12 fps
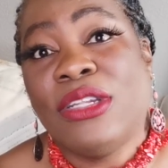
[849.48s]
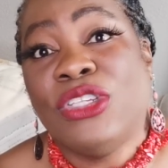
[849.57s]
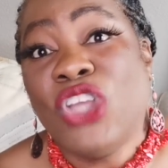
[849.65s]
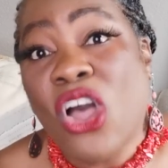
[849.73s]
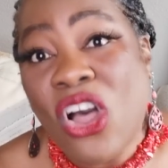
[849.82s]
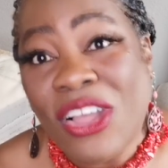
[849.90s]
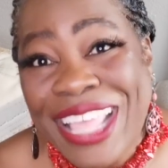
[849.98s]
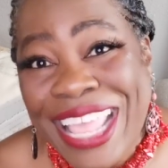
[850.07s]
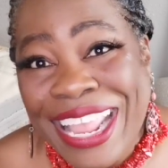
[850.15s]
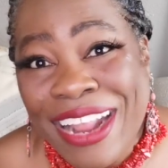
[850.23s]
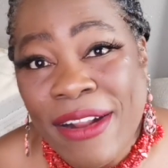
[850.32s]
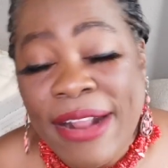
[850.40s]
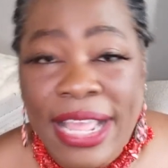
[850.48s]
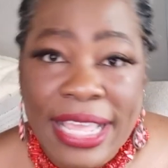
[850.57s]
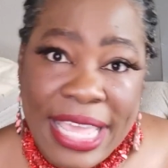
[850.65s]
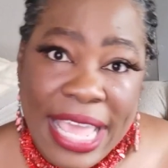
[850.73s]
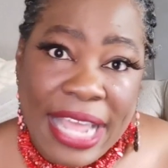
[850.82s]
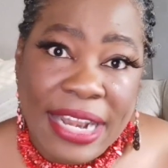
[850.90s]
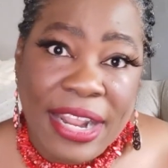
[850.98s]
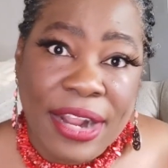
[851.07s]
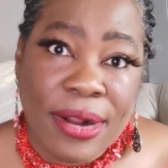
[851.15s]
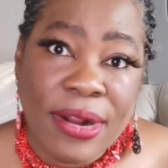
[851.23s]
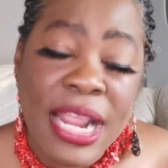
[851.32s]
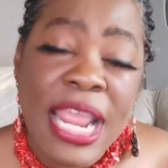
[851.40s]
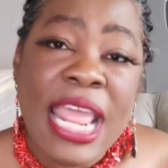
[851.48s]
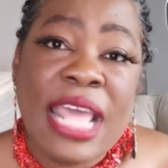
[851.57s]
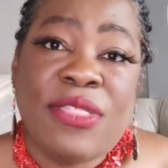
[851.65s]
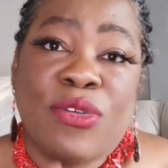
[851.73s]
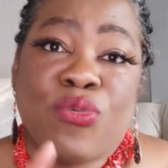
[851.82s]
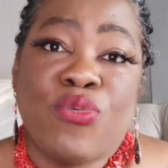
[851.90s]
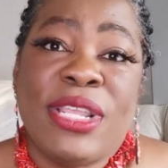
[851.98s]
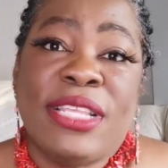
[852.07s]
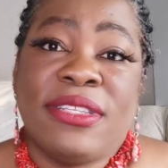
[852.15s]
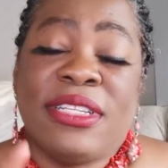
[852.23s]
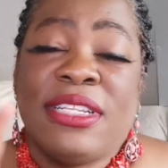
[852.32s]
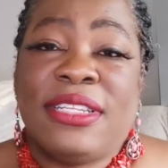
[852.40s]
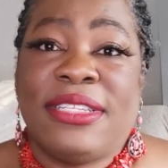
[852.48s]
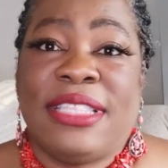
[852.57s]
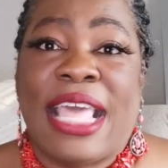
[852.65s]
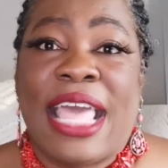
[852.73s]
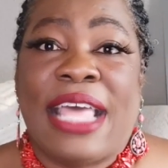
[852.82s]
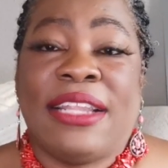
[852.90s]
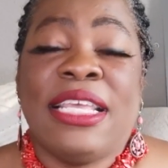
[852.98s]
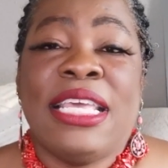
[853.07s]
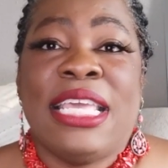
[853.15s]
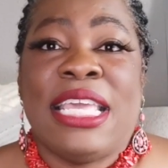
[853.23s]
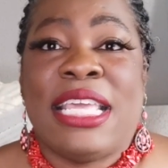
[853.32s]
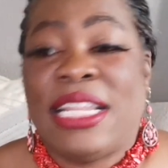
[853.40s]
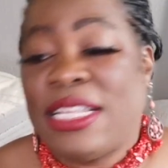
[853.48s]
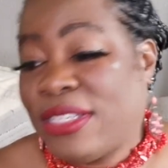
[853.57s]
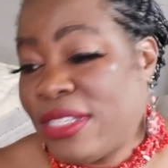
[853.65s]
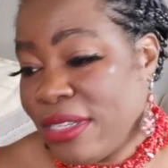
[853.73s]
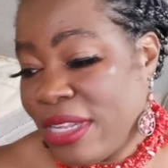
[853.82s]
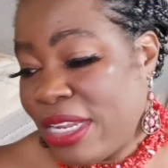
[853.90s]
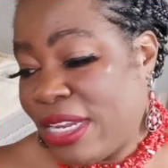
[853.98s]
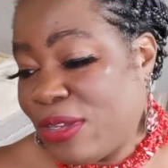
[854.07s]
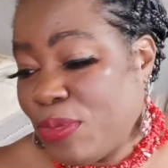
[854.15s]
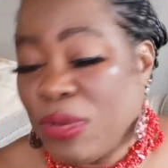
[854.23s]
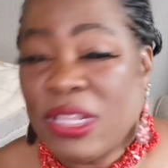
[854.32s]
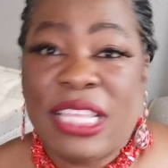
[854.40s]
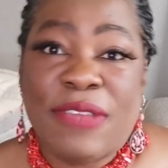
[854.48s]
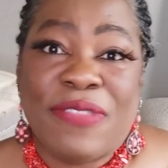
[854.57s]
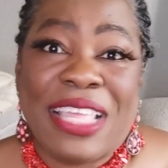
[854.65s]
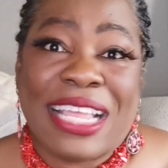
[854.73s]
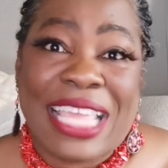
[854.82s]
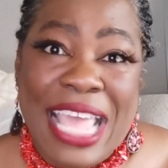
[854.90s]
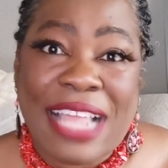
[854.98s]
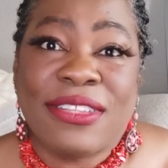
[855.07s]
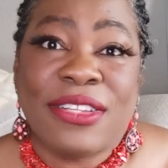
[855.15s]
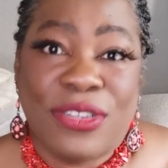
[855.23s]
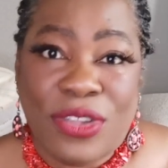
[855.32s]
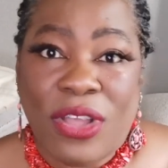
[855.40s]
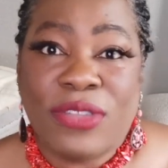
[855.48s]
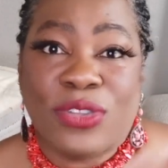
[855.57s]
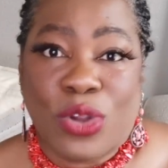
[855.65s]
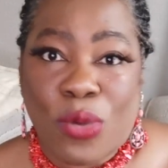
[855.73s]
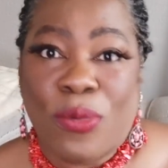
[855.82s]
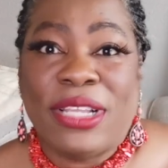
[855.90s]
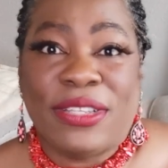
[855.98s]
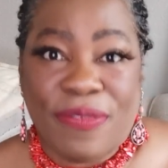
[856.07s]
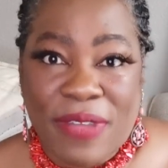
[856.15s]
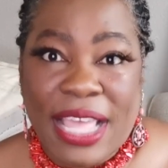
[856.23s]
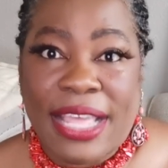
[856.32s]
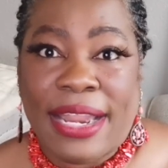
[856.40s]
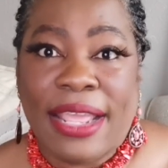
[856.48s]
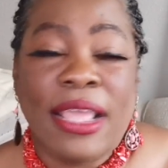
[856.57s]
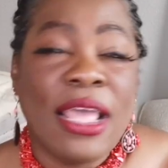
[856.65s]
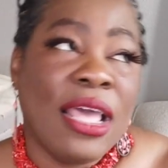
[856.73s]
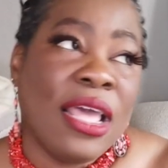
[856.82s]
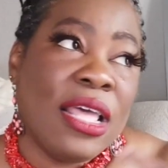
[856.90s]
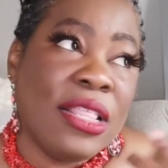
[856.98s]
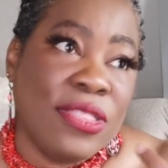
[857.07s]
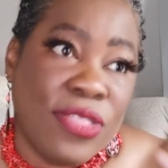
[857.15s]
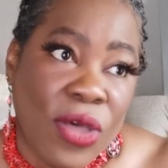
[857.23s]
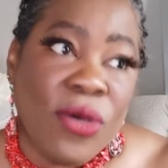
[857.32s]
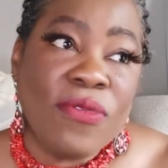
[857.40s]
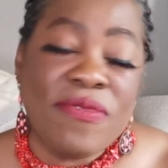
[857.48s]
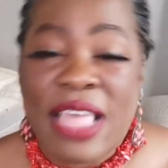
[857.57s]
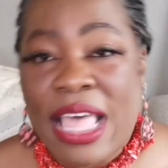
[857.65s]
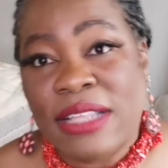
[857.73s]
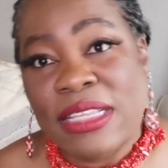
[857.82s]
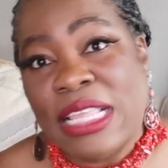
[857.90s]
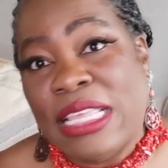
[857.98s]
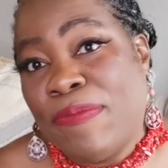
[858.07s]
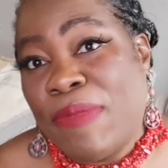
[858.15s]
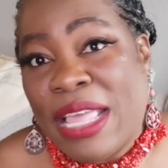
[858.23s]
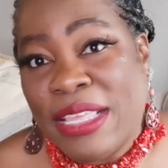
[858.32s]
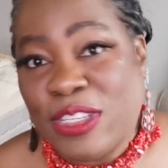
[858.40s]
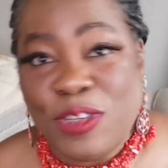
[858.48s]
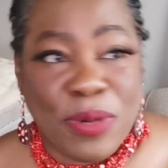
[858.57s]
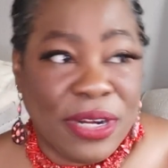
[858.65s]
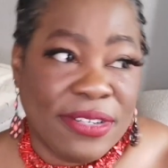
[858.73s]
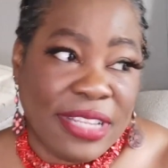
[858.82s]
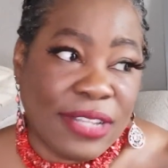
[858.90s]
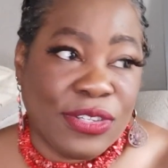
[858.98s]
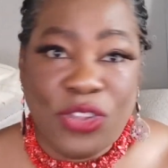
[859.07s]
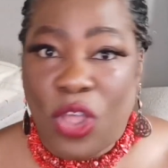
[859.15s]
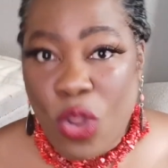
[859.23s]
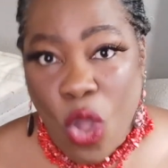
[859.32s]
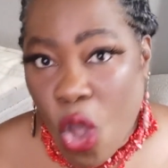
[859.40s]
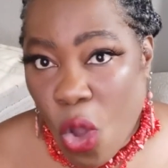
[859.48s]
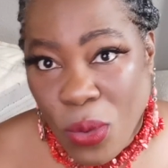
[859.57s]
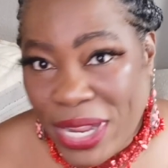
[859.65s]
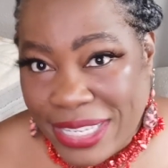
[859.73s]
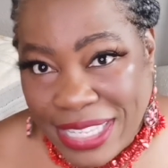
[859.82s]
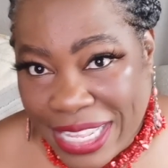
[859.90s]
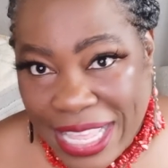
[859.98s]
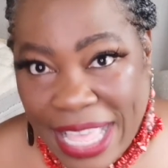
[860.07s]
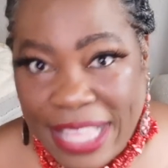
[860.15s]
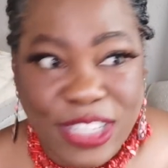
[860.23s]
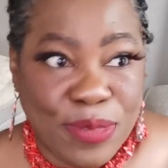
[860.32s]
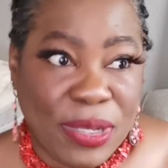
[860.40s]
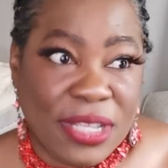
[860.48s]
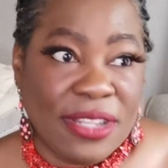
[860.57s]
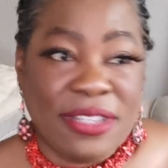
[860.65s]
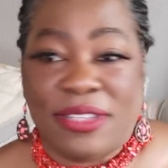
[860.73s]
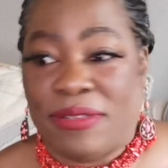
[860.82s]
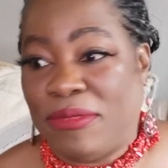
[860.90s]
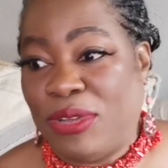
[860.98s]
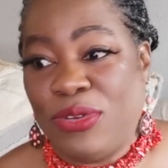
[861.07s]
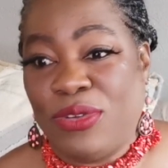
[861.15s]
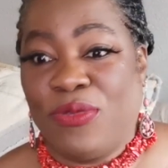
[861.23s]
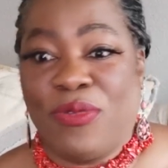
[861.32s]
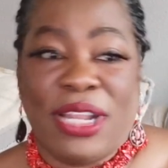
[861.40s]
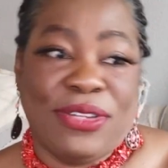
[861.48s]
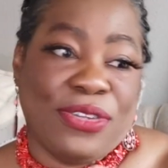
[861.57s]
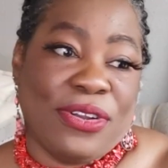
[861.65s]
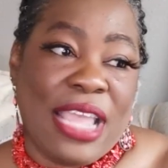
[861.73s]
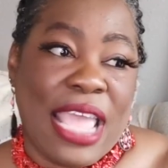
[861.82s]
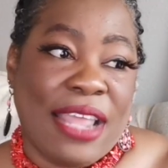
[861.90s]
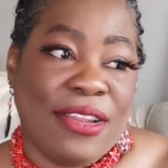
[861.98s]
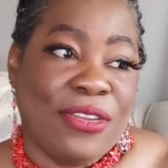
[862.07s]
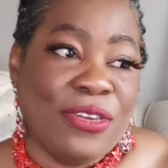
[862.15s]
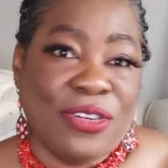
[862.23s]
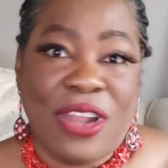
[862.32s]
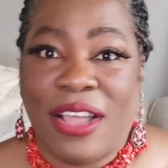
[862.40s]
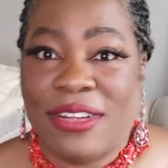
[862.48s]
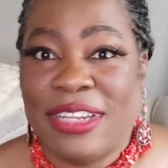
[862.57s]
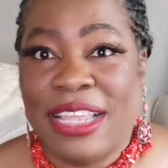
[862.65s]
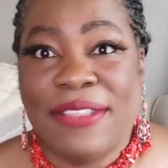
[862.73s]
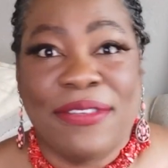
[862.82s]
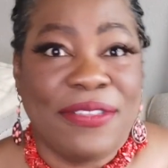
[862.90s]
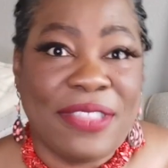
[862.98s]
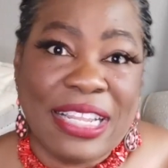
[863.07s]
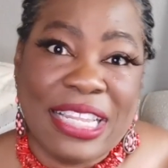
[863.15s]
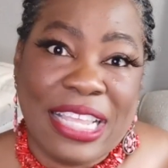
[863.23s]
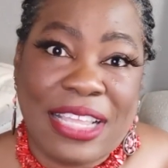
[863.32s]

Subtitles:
dog hair and cat hair, and the reason is that it is believed that cats and dogs are always fighting, though that in my experience that's not always the case, because you can raise your cat and your dog together and they